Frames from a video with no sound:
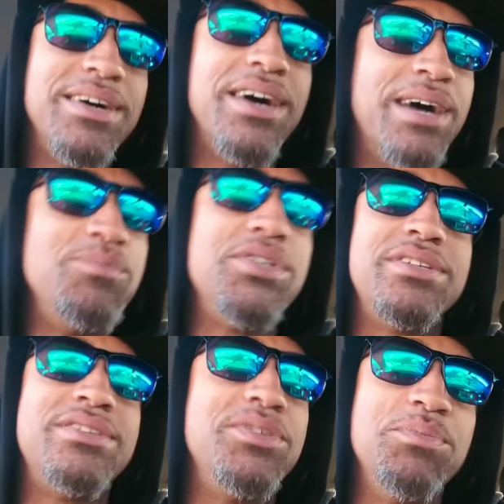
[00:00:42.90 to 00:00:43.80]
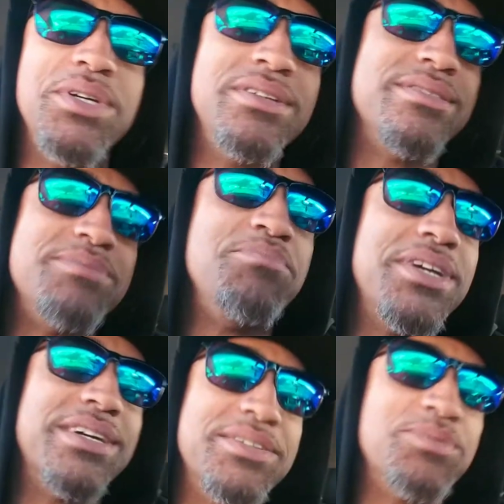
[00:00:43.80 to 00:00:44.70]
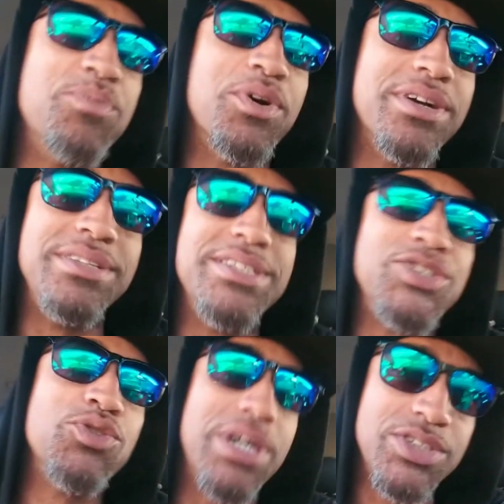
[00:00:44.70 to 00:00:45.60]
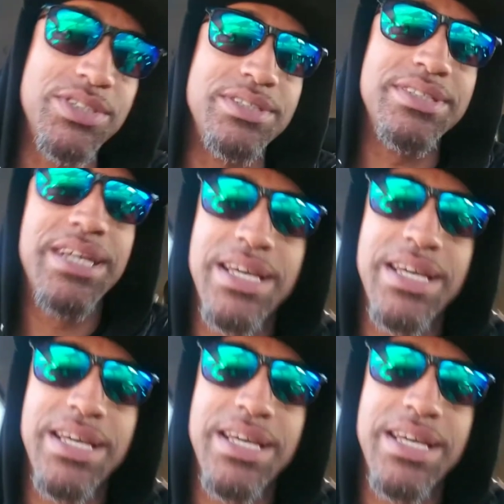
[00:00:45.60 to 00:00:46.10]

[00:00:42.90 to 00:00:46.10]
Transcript: I'm just assuming because we're in this direction